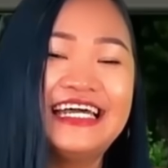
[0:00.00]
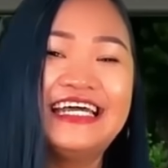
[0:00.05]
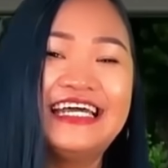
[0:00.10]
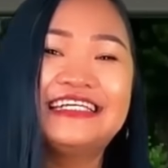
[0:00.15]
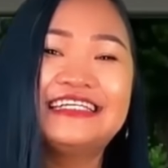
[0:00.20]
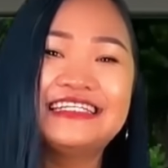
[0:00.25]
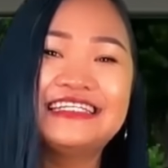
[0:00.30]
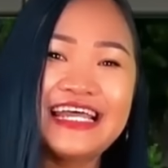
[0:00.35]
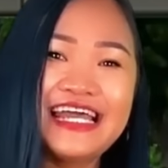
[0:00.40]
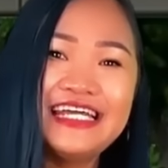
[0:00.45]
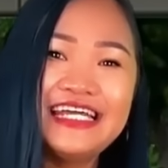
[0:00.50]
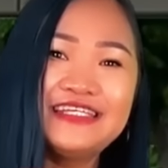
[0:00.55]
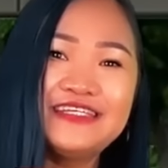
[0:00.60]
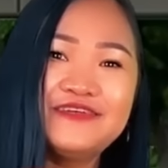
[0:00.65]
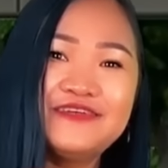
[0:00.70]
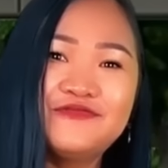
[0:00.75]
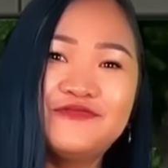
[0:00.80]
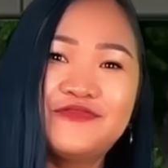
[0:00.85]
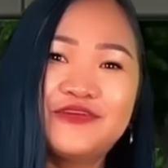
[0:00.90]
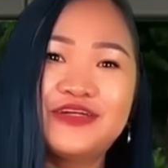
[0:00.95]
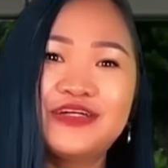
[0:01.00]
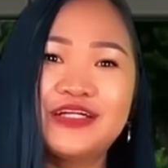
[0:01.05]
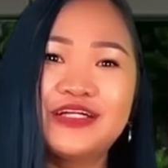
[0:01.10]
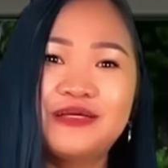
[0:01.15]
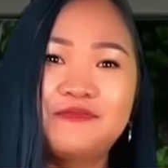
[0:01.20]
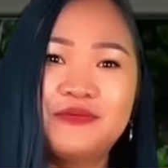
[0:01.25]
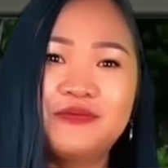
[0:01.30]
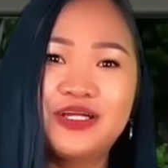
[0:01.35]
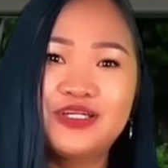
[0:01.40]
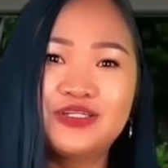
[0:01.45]
Stay tuned for a
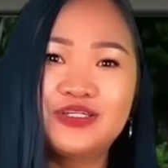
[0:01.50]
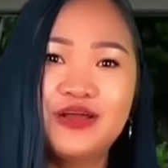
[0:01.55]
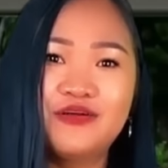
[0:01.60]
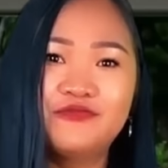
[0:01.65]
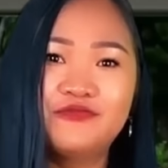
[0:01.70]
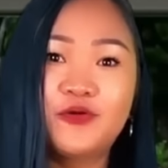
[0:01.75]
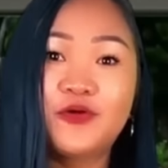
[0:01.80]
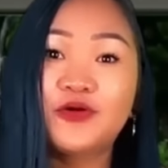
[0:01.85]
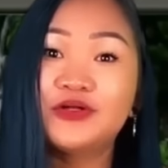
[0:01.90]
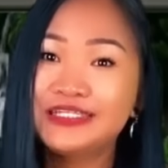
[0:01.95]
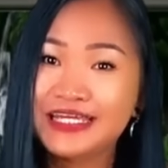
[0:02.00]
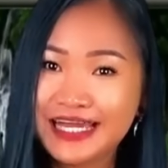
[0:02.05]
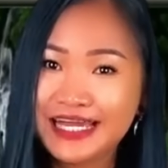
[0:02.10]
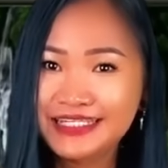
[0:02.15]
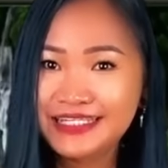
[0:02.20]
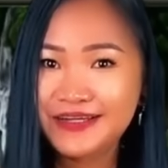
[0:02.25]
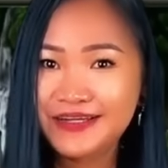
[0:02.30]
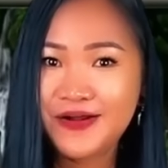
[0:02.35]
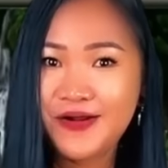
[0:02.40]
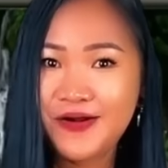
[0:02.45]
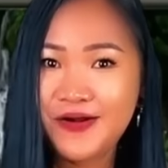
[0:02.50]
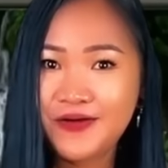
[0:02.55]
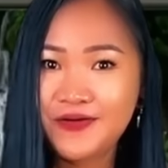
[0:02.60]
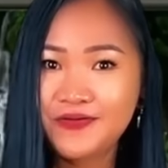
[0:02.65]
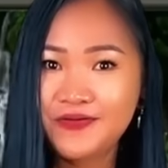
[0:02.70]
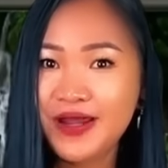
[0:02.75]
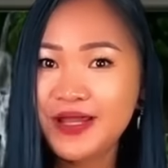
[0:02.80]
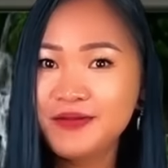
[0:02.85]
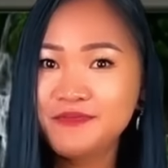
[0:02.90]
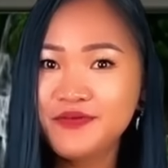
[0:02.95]
clip I shot 4 days ago,
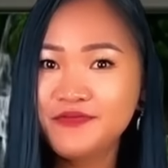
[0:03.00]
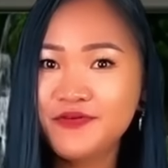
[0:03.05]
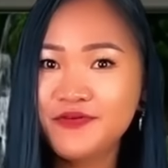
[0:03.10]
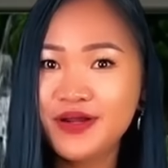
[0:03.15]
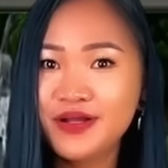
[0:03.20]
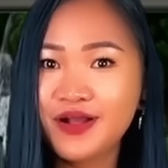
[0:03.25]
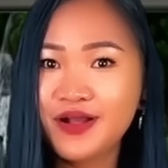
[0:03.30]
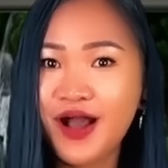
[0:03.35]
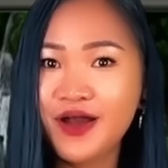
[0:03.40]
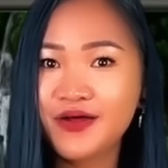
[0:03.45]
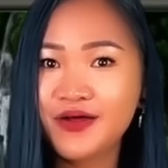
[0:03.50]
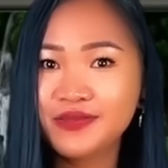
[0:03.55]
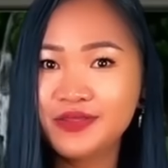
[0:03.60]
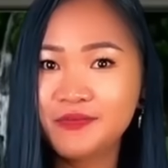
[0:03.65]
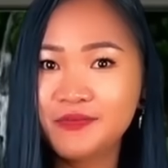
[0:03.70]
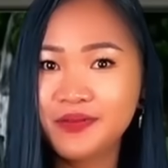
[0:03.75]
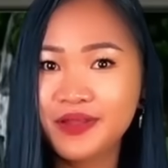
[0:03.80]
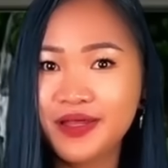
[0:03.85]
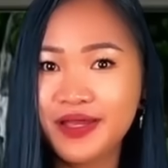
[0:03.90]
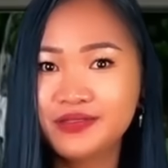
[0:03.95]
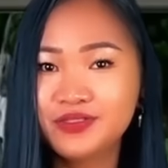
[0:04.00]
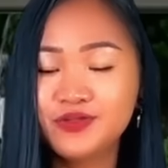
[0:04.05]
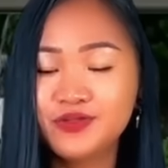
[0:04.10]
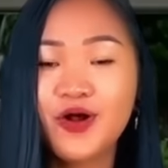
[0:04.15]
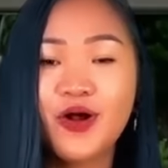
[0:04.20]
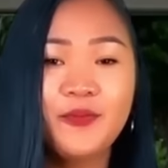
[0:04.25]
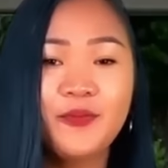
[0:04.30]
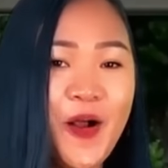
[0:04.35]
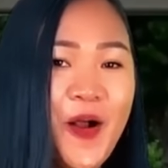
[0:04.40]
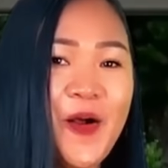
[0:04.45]
right before I got on the plane to
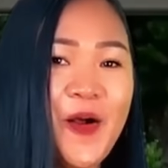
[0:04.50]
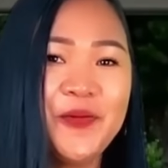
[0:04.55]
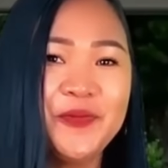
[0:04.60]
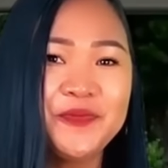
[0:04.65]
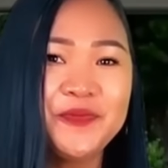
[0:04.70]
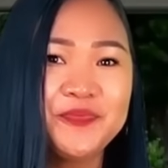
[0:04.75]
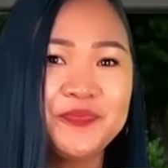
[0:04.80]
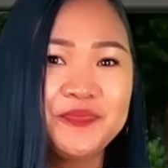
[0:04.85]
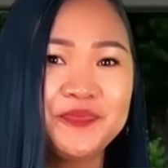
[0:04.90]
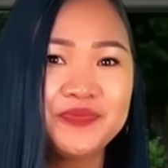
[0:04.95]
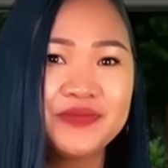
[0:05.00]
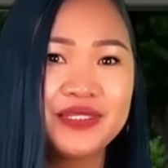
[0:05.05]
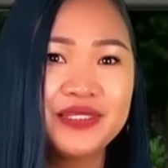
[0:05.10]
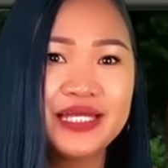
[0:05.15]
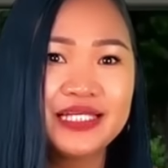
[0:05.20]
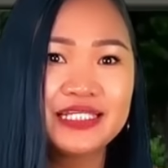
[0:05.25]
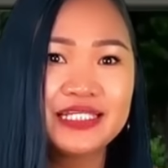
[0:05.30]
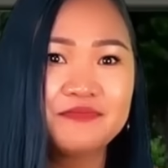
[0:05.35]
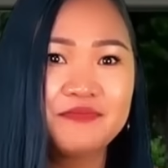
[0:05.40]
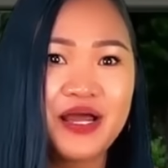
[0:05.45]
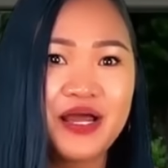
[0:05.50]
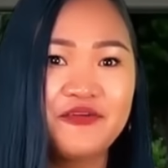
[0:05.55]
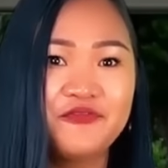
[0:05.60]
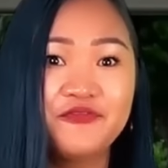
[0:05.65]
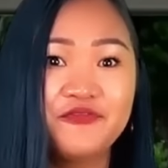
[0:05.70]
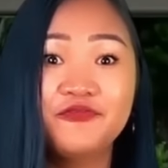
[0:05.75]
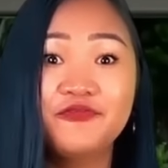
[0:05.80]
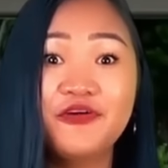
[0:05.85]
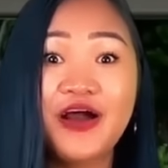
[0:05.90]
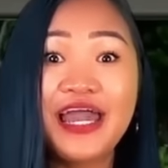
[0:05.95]
come home. It's my
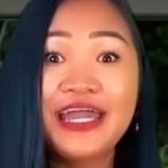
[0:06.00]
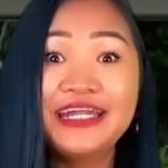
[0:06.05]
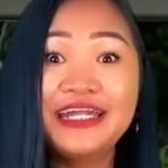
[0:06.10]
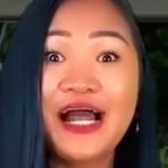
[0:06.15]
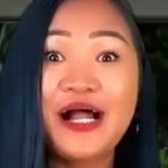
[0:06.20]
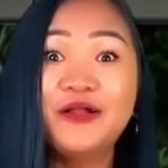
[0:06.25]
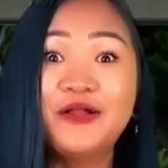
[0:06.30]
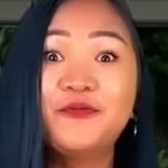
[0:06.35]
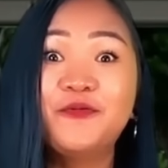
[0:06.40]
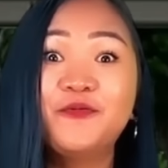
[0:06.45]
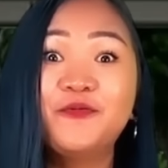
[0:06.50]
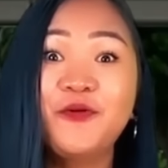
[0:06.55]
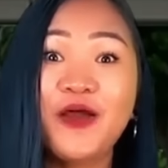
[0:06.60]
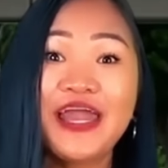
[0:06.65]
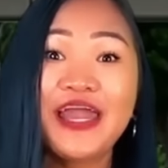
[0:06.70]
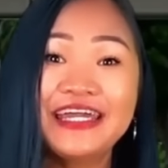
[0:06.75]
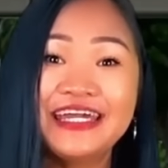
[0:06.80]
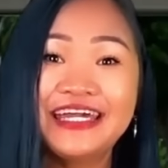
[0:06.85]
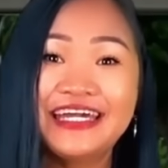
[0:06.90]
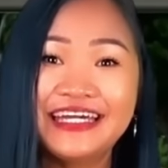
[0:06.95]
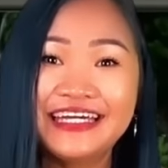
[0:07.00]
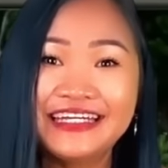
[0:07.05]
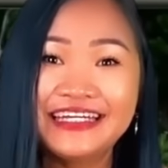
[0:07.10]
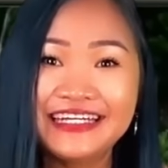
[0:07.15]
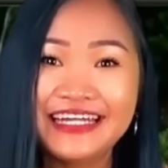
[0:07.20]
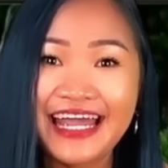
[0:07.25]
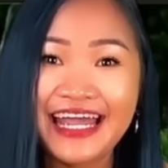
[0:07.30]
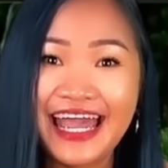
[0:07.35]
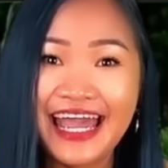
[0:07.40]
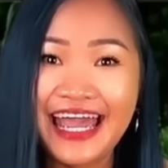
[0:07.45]
final
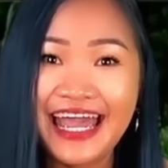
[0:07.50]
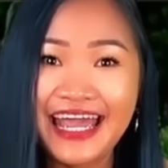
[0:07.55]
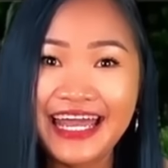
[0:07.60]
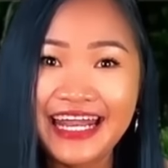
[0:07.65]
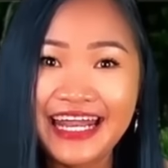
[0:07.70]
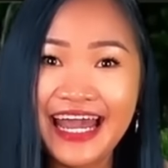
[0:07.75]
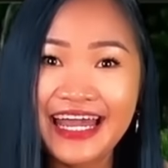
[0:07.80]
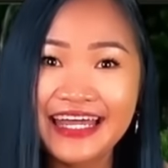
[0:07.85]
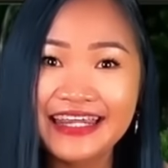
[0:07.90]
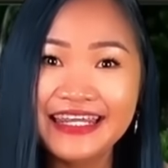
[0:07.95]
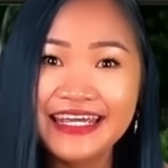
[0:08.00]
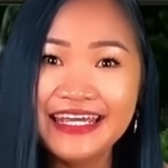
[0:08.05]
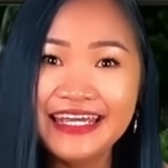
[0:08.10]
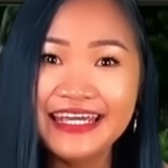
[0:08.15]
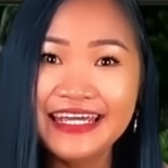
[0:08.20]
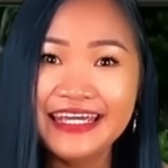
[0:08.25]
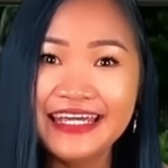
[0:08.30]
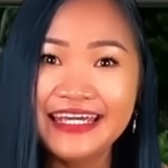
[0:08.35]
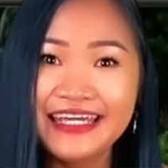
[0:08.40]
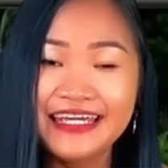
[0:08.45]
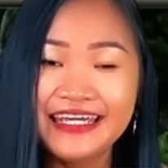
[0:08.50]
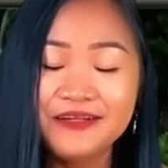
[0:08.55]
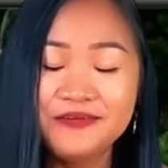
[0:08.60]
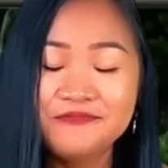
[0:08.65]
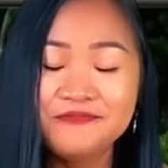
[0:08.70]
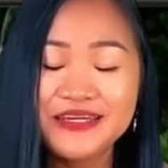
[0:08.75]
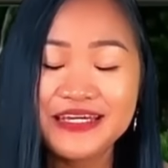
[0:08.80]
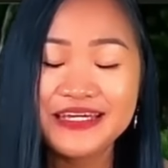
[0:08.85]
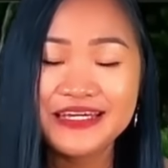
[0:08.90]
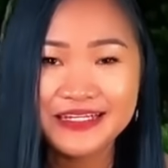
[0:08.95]
weigh-in, and I think it'll
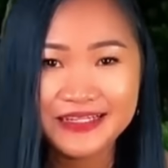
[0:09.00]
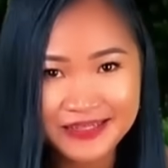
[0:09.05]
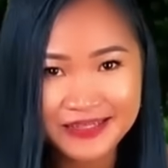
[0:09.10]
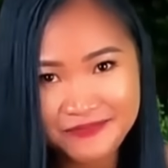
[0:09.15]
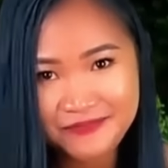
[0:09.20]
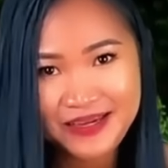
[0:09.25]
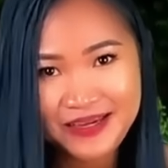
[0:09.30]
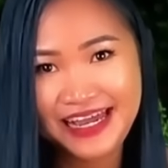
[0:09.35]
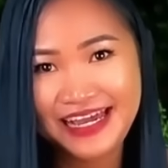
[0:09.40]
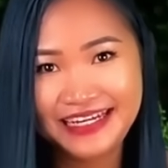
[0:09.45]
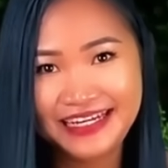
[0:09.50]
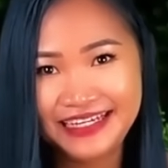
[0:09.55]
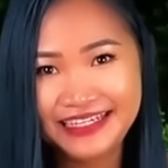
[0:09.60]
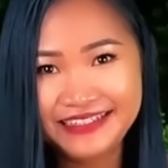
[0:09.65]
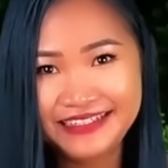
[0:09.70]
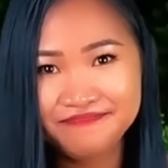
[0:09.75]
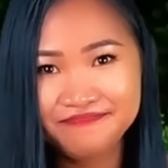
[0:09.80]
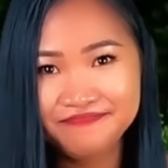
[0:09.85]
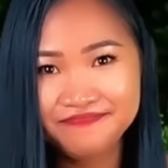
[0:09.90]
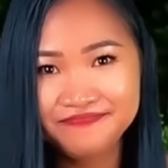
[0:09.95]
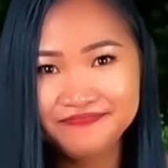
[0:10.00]
be illuminating.